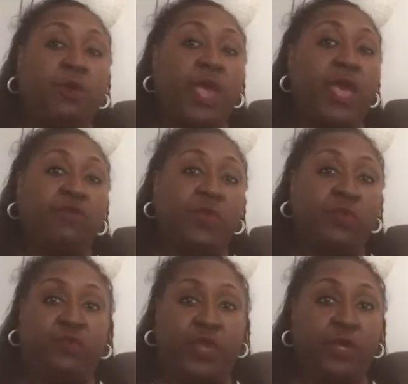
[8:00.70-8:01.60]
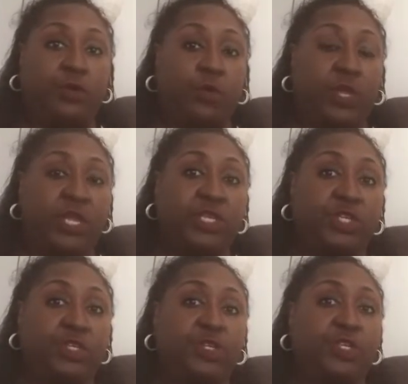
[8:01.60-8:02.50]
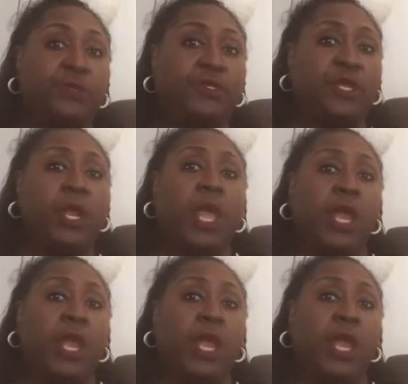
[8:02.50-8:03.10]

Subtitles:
having failed relationships and